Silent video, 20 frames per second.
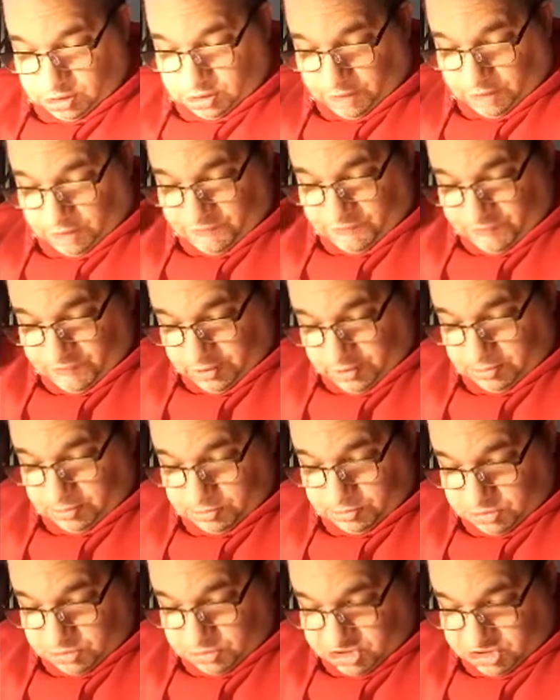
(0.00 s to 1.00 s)
film
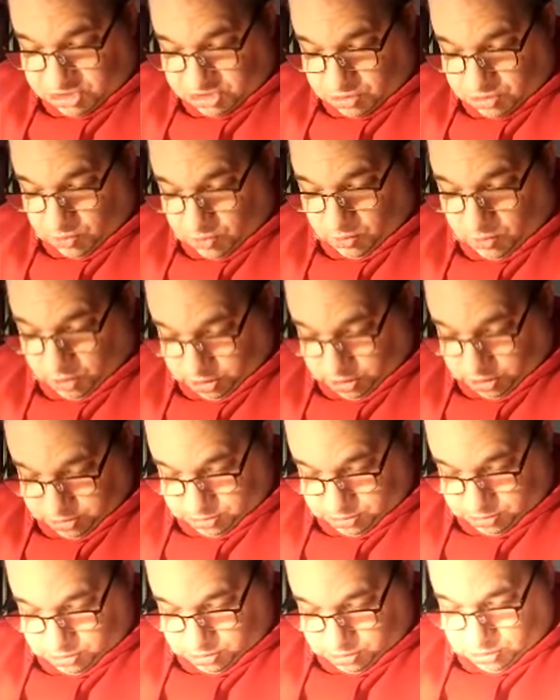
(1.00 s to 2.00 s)
score
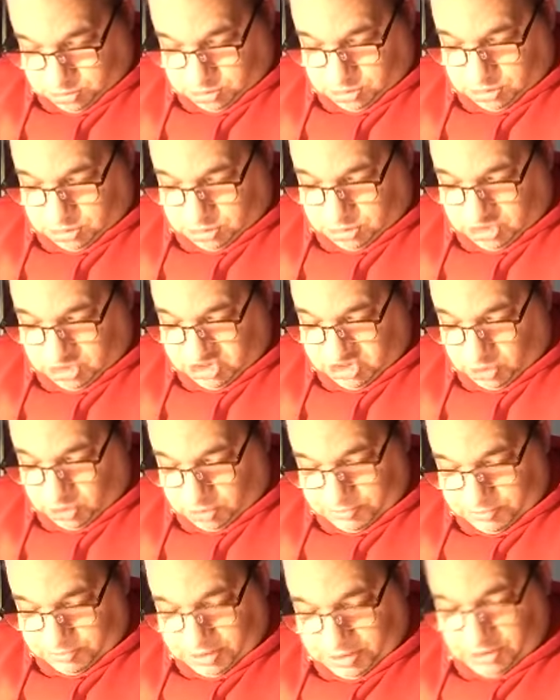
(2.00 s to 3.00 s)

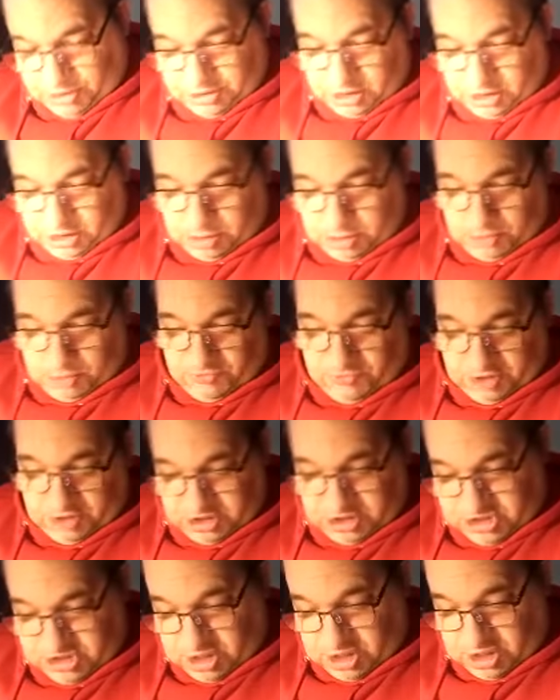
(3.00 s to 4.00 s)
sold better than the movie
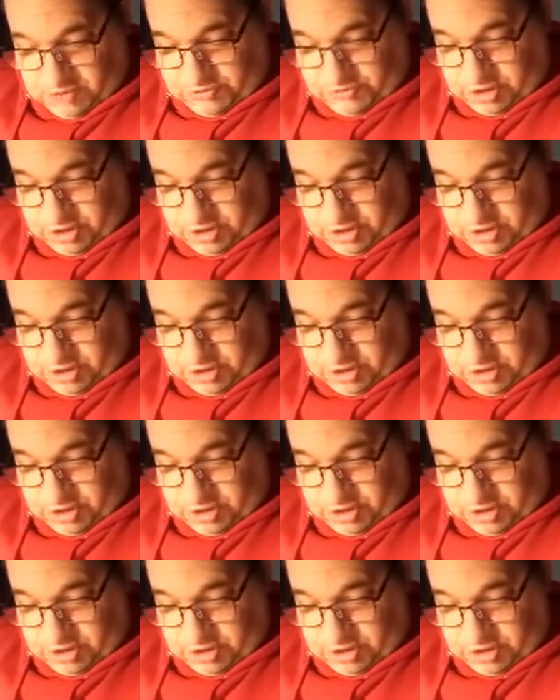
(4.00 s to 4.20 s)
itself,